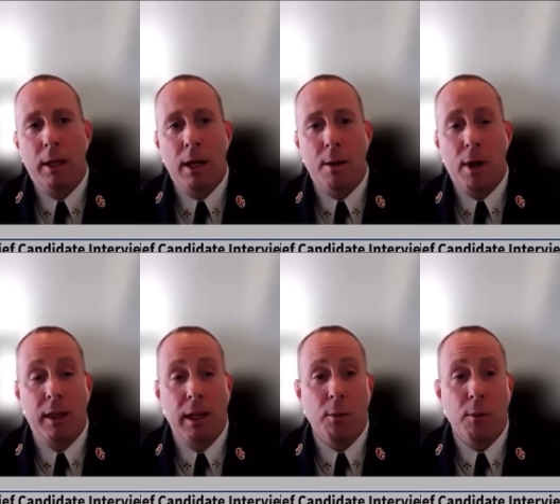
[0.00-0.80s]
Um, I
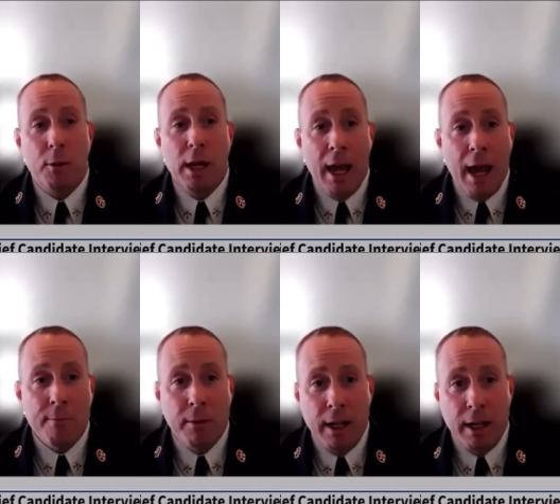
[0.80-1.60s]
think we have to be
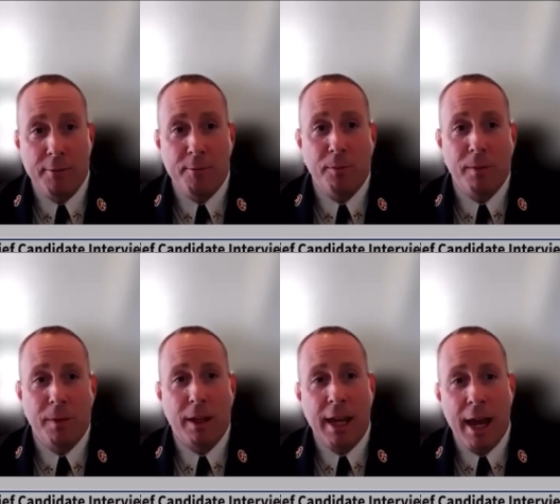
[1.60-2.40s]
confident,
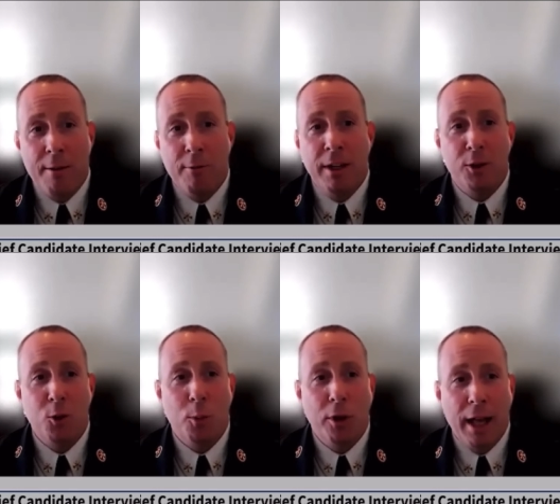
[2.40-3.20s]
confident
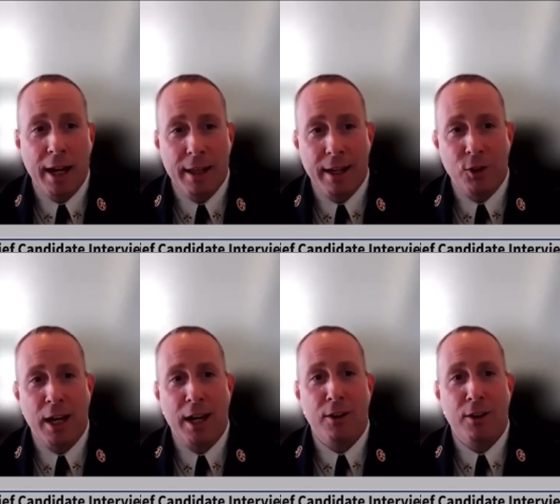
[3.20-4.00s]
to apply that
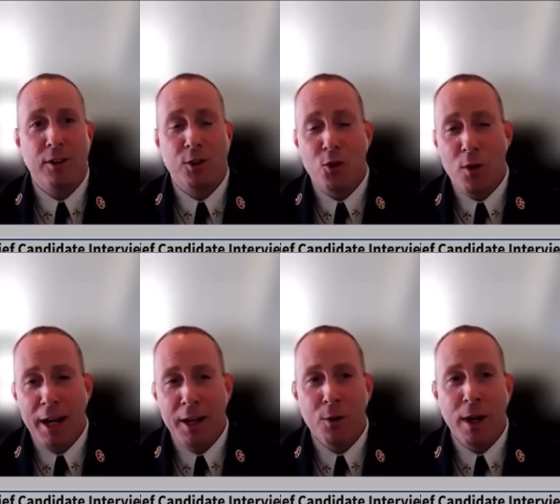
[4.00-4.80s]
change, to try
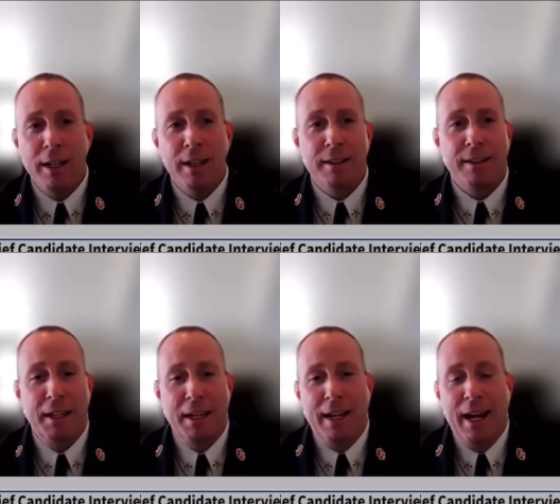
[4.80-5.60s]
new ideas,
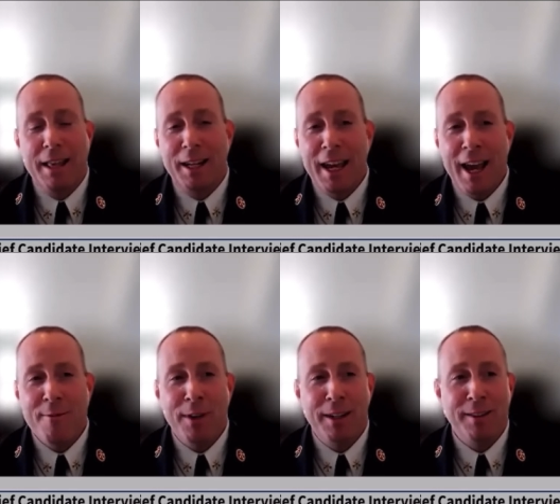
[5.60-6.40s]
and then
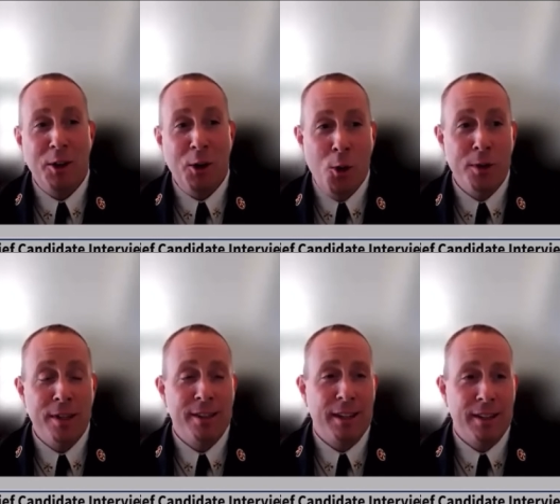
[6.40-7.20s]
confident to own the
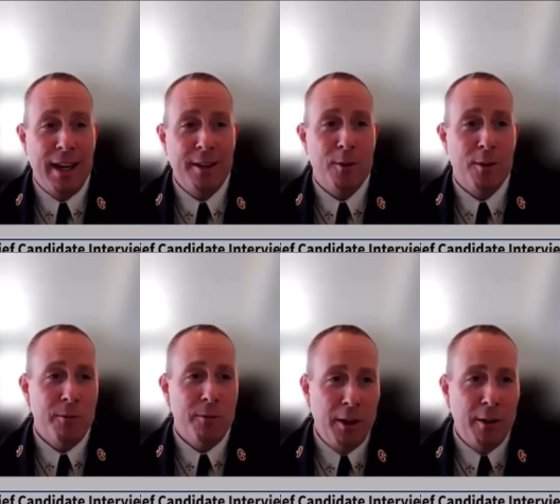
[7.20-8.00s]
success or the
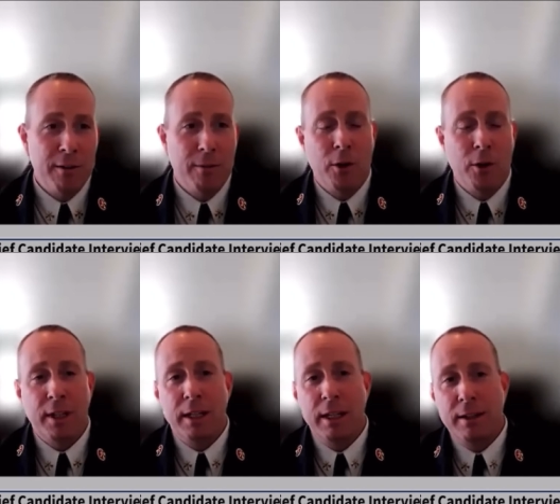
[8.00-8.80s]
failures of those
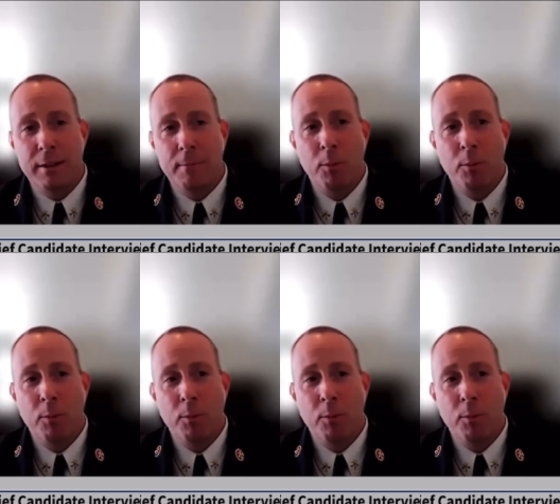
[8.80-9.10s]
ideas.